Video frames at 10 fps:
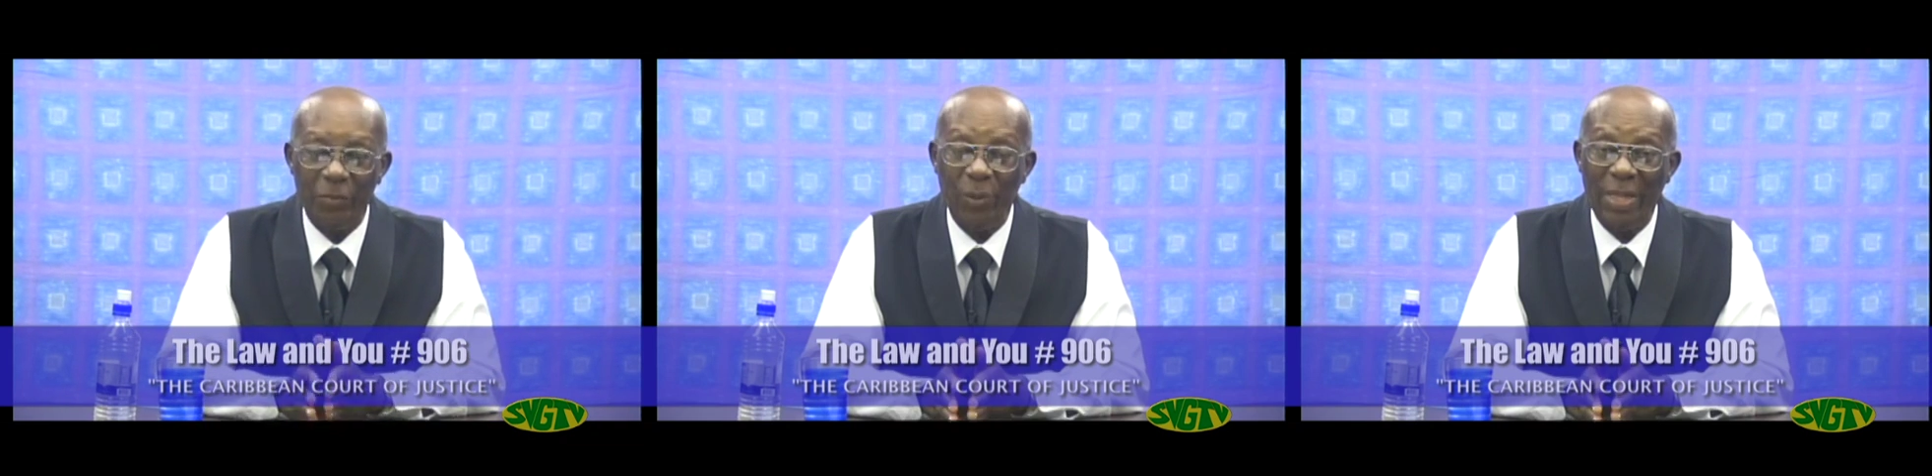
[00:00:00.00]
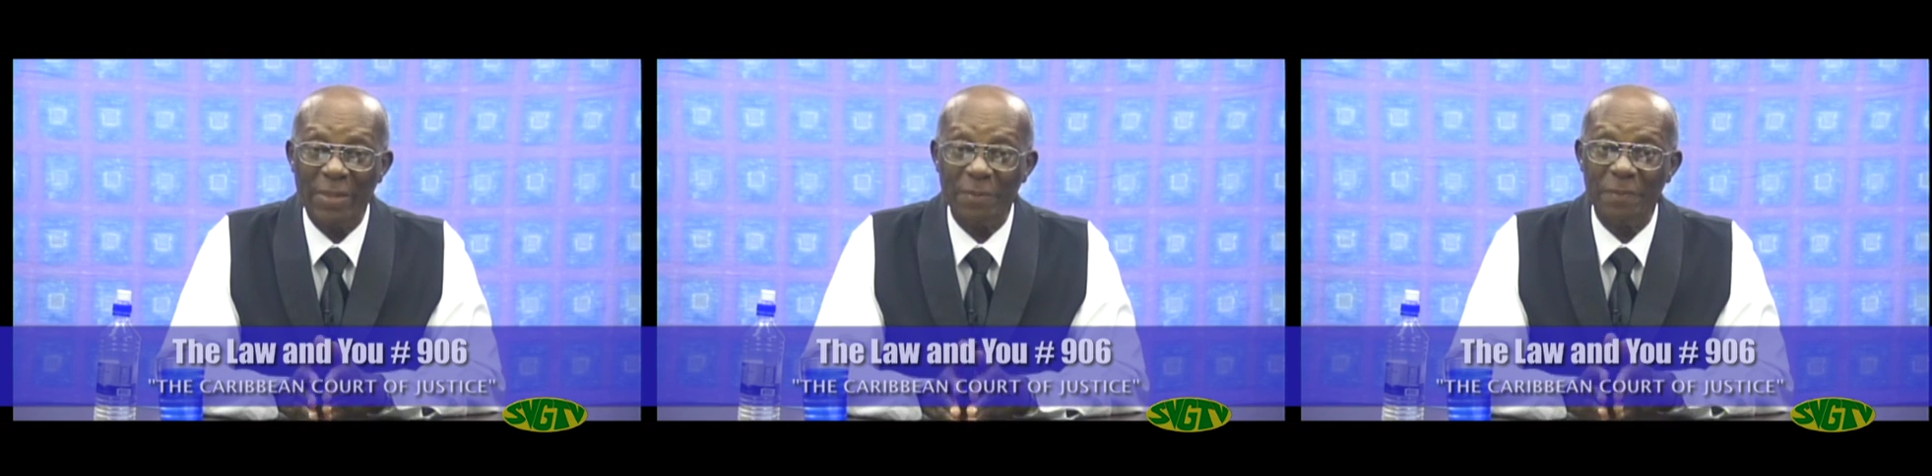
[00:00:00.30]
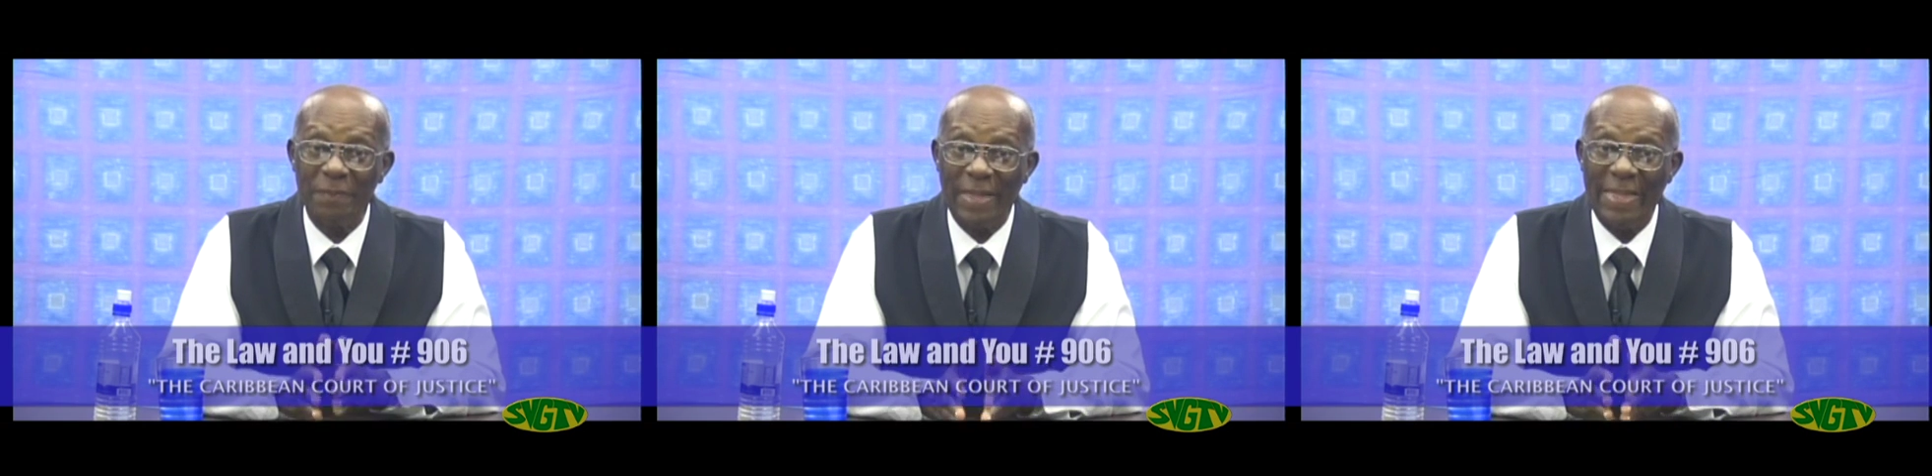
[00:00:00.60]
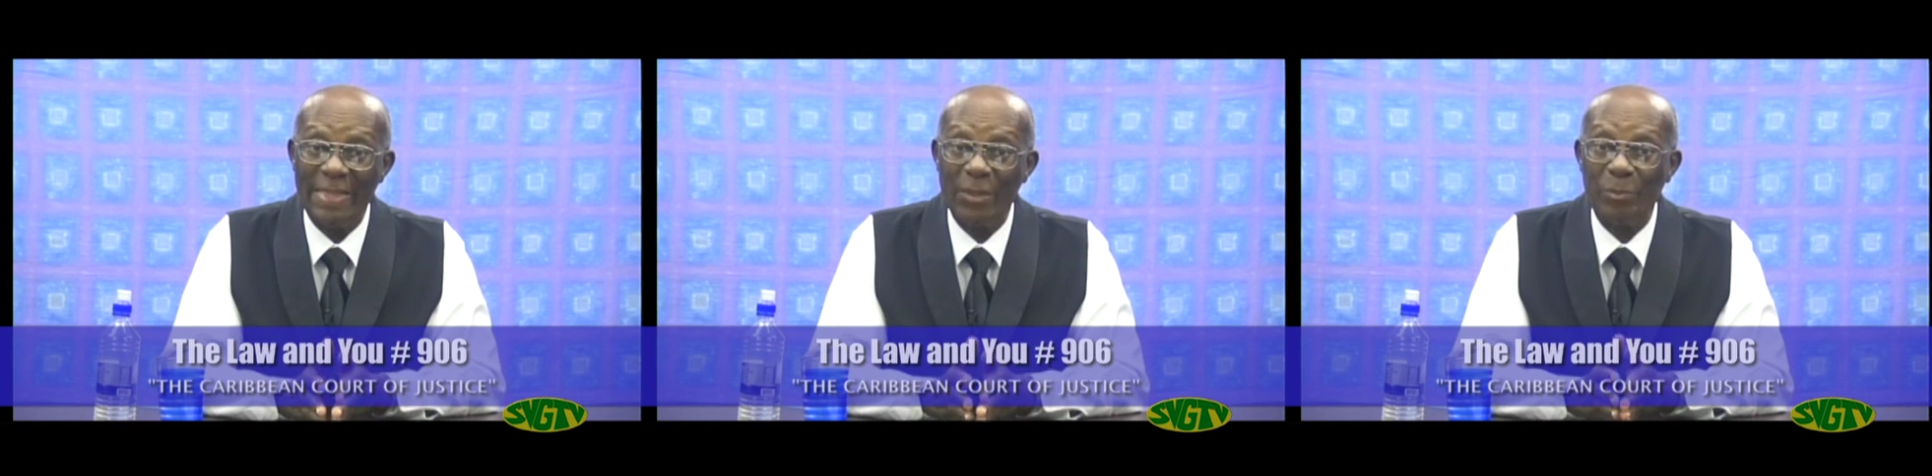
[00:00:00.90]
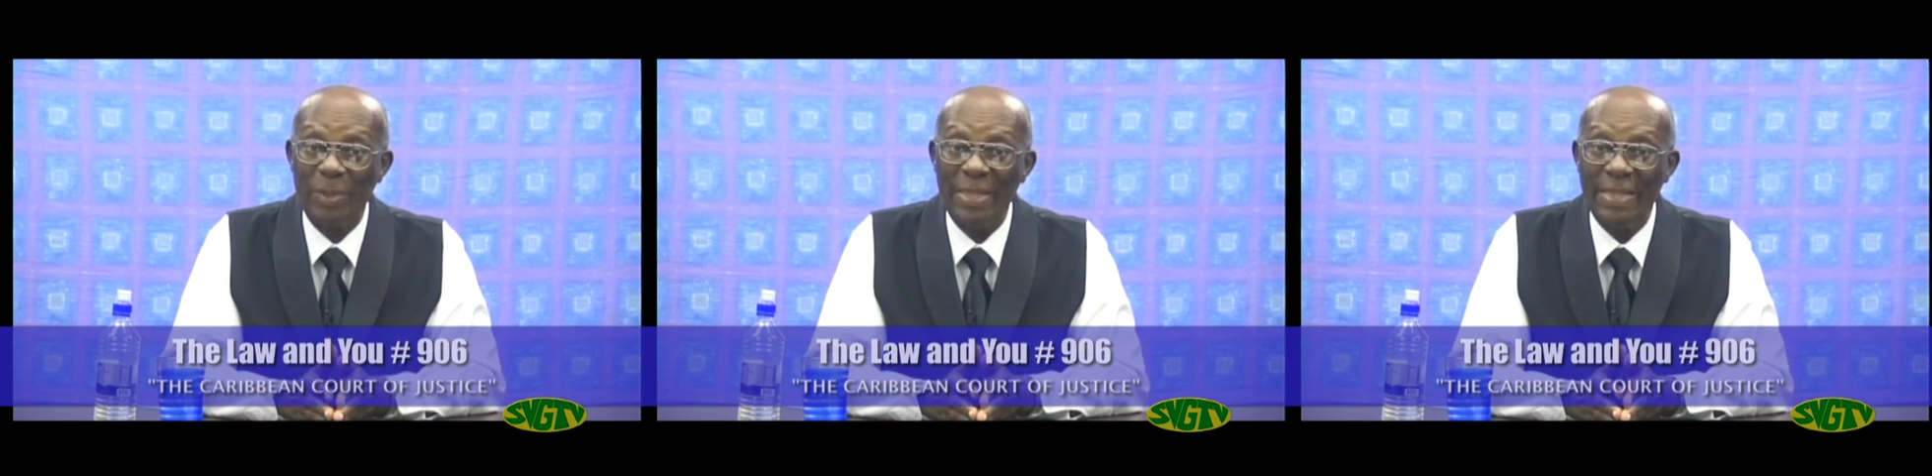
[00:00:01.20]
you had to file an
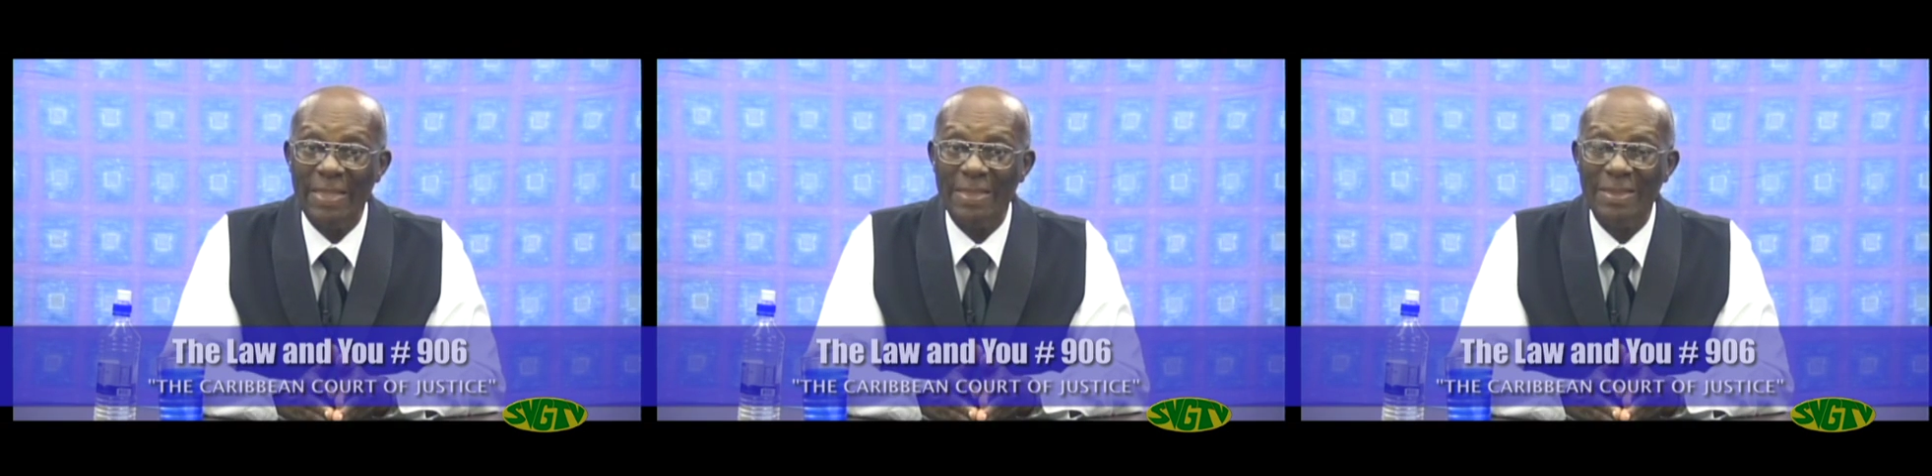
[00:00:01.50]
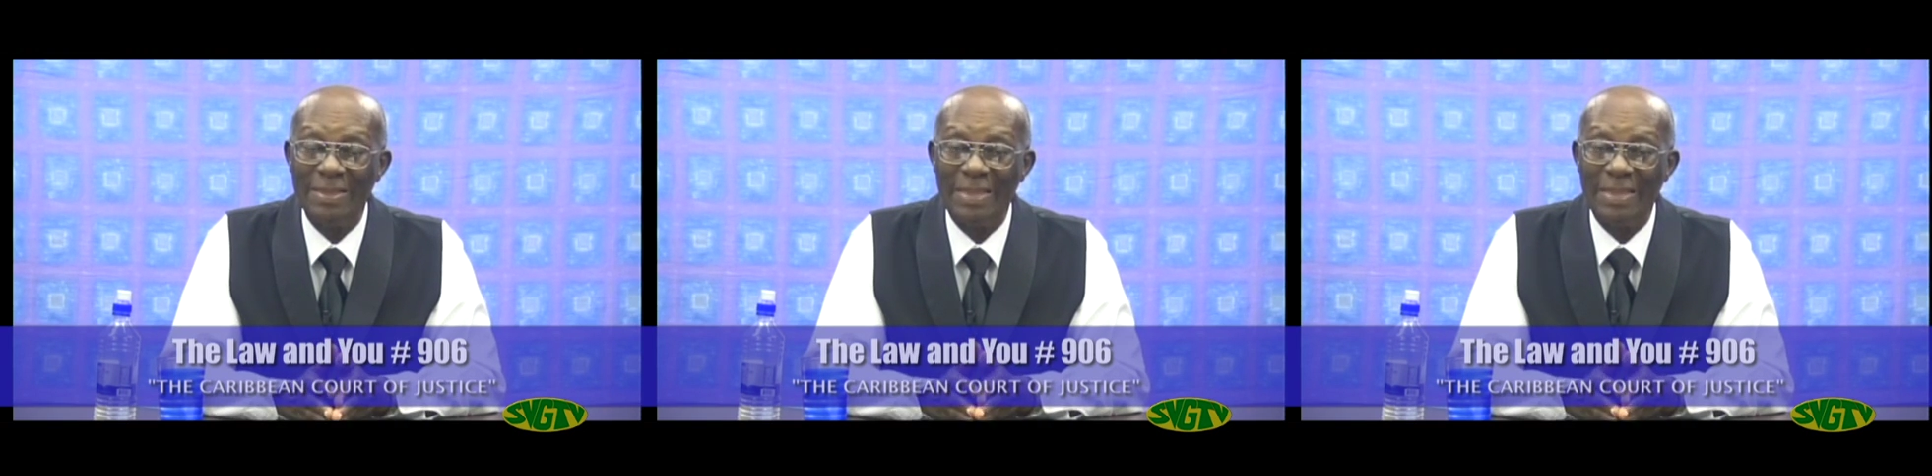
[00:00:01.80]
appeal,